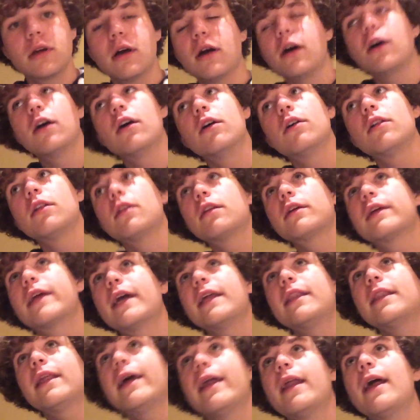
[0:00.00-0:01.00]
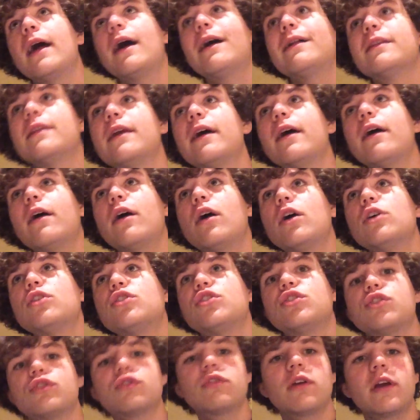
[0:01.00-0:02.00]
I'll get that out there
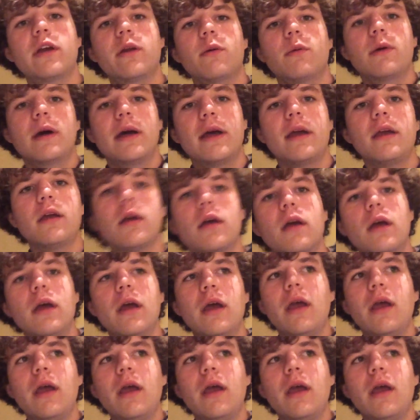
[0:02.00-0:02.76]
straight away.